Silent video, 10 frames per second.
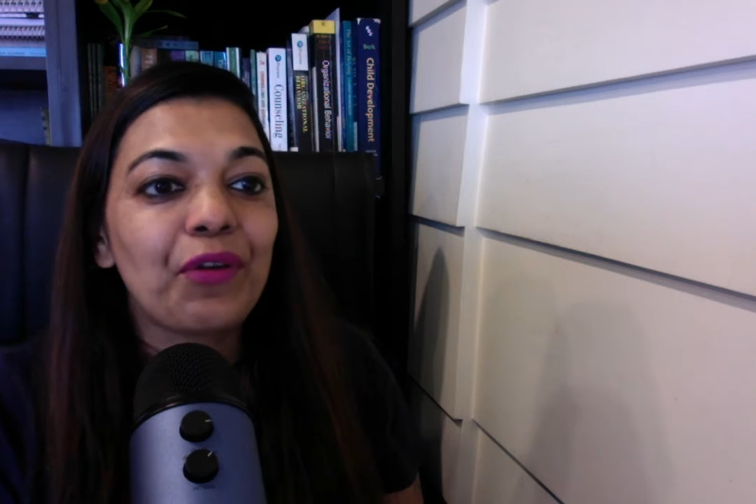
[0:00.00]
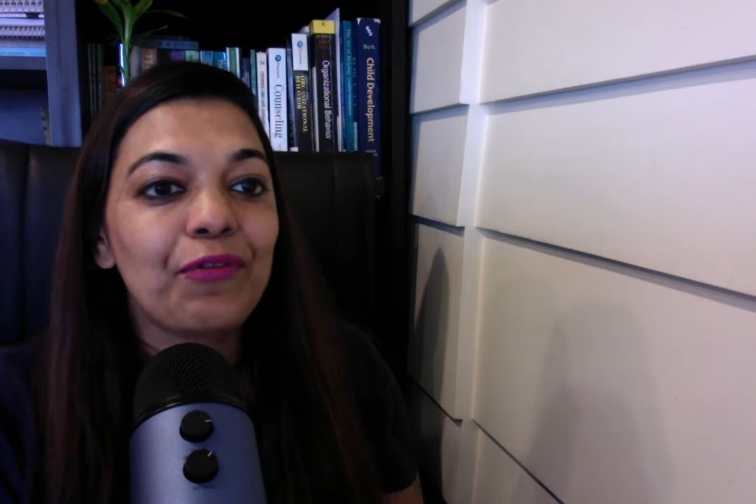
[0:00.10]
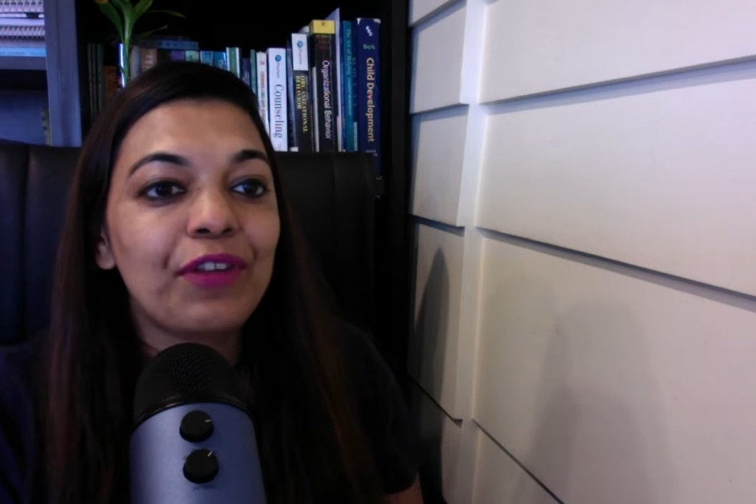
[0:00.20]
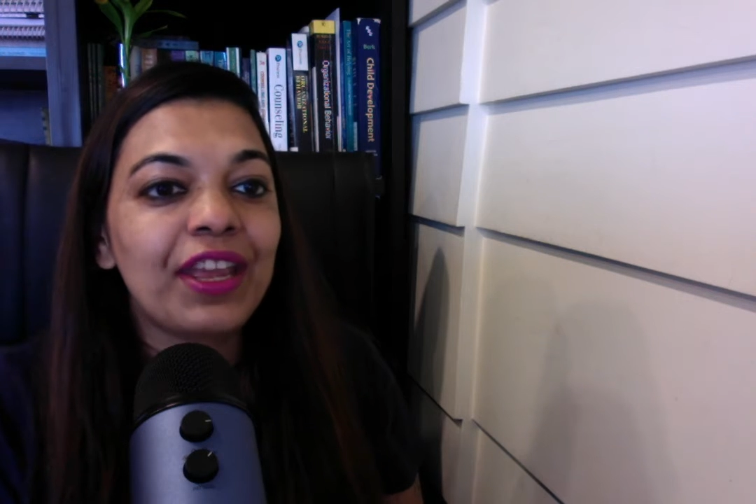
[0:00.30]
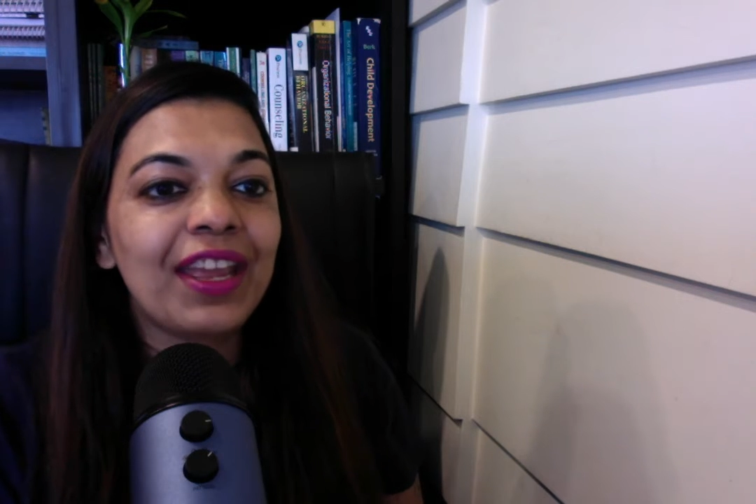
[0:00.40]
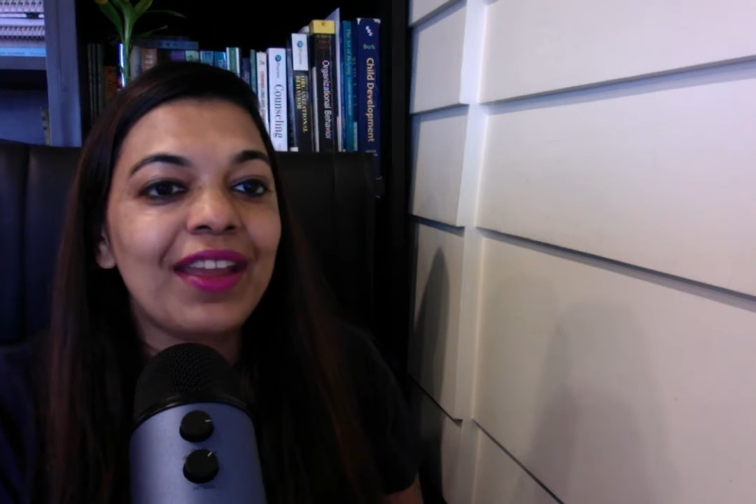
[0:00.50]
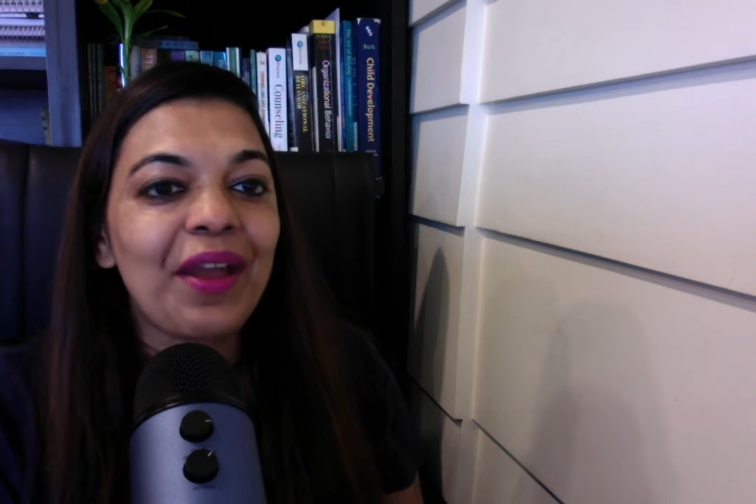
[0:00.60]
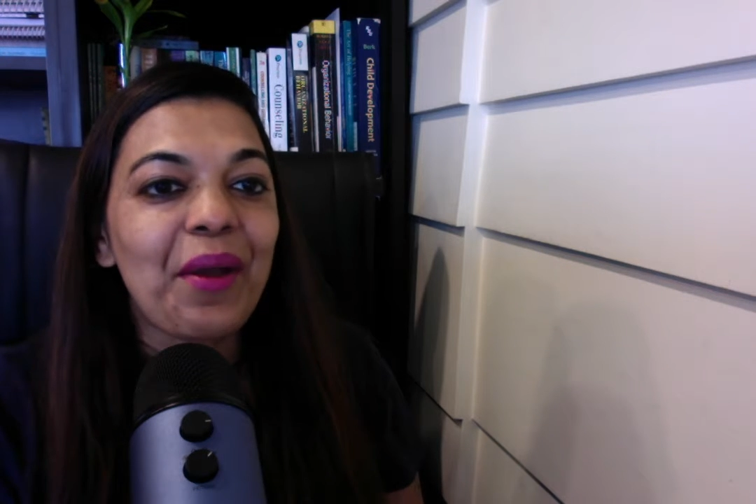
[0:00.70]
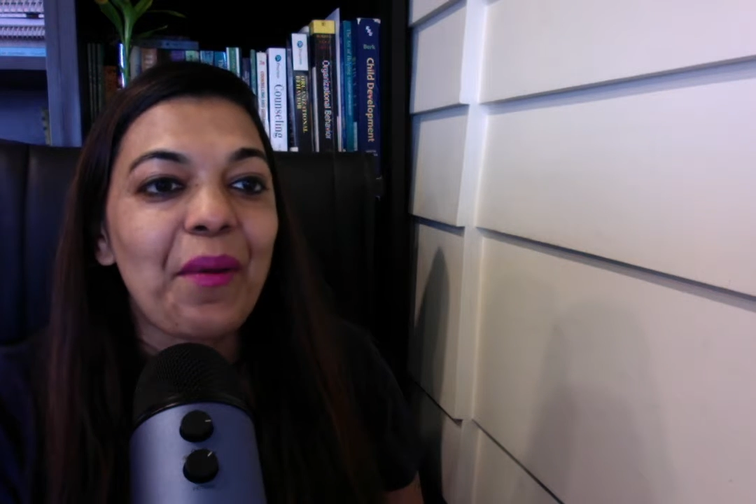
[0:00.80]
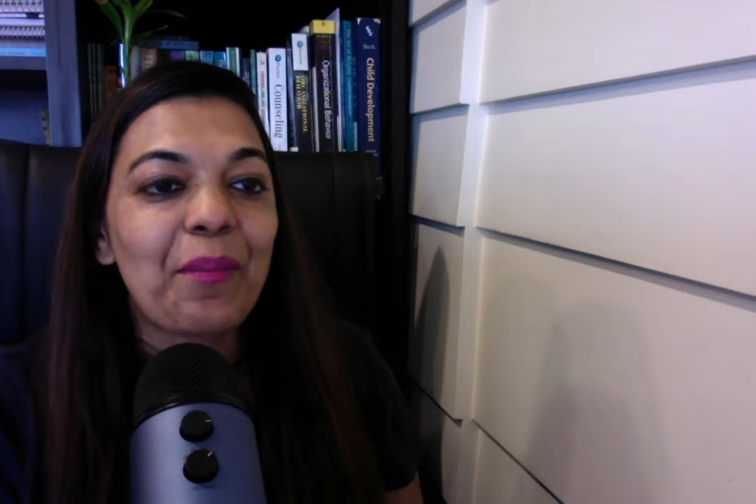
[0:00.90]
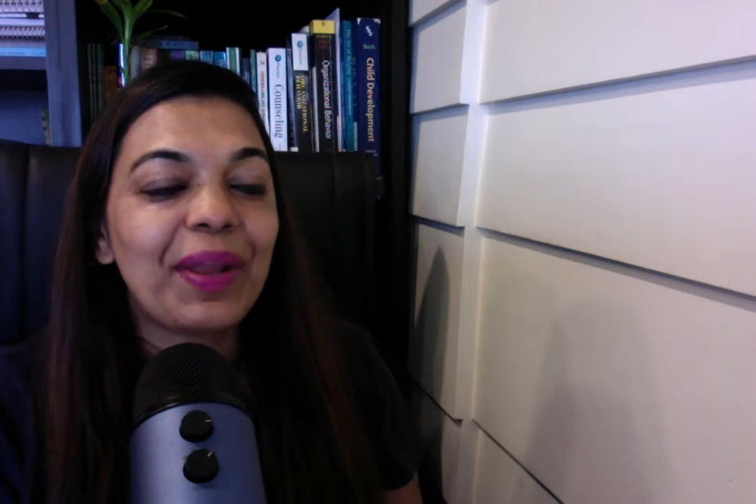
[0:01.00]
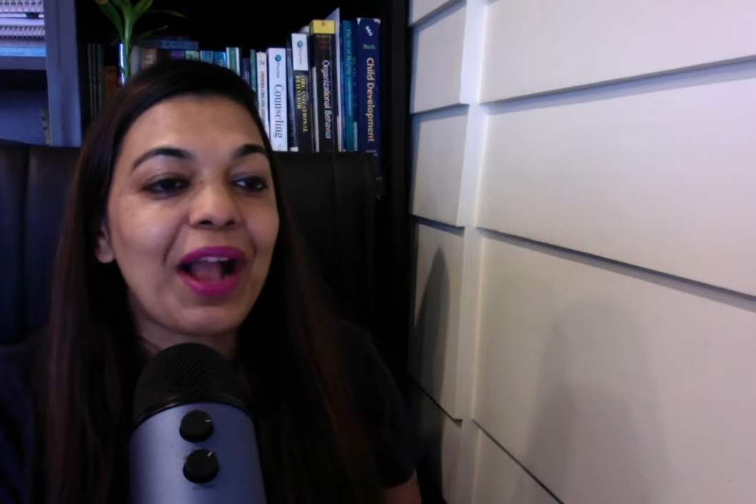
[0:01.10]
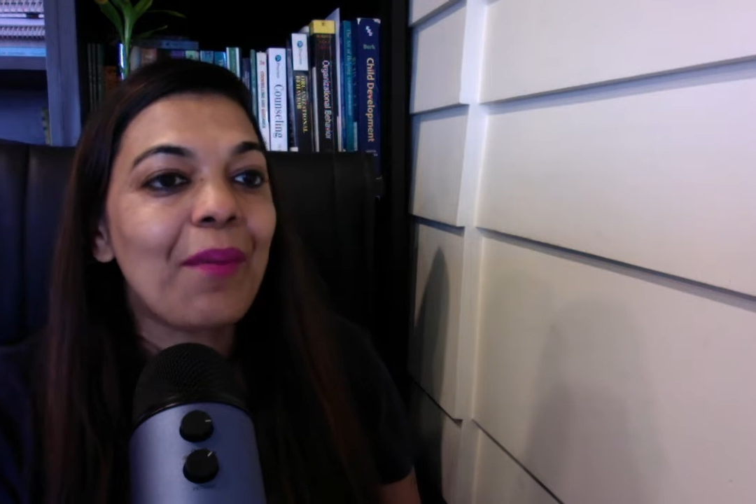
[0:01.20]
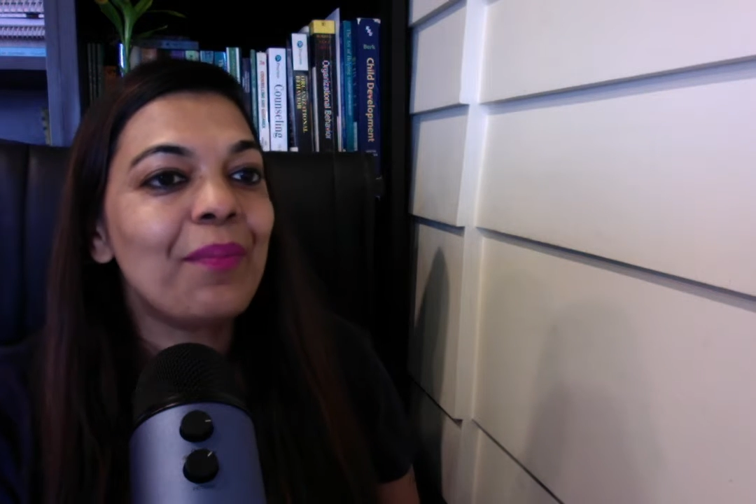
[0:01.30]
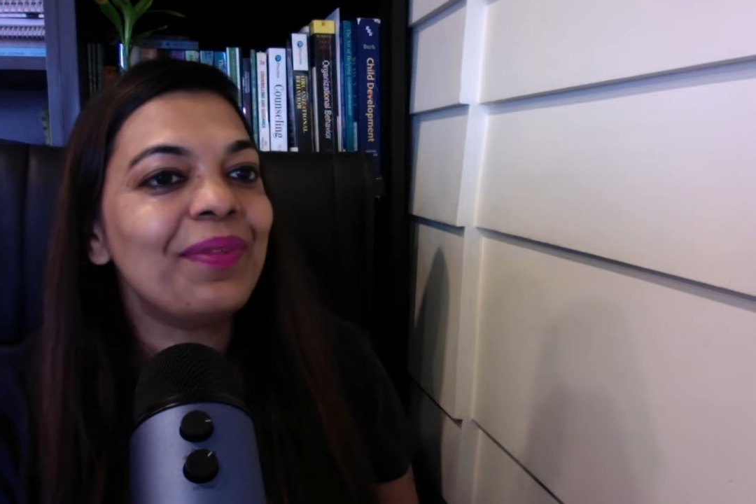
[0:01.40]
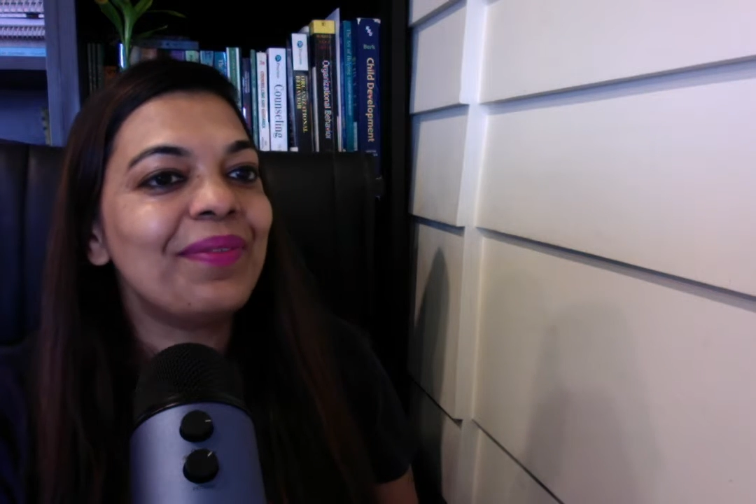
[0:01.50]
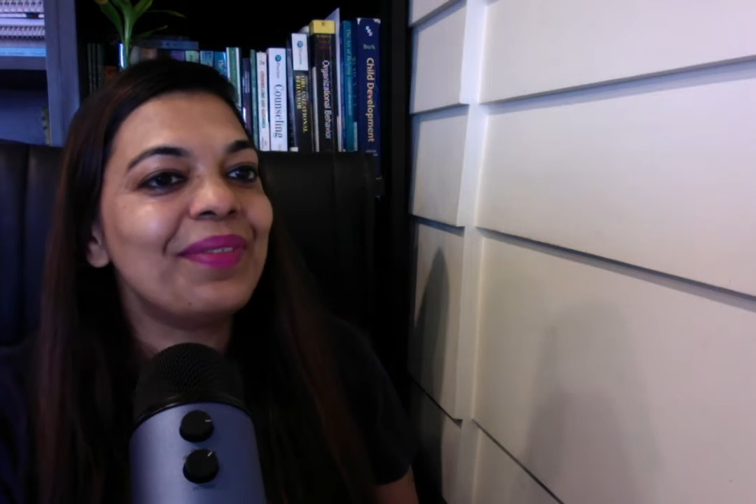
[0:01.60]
we become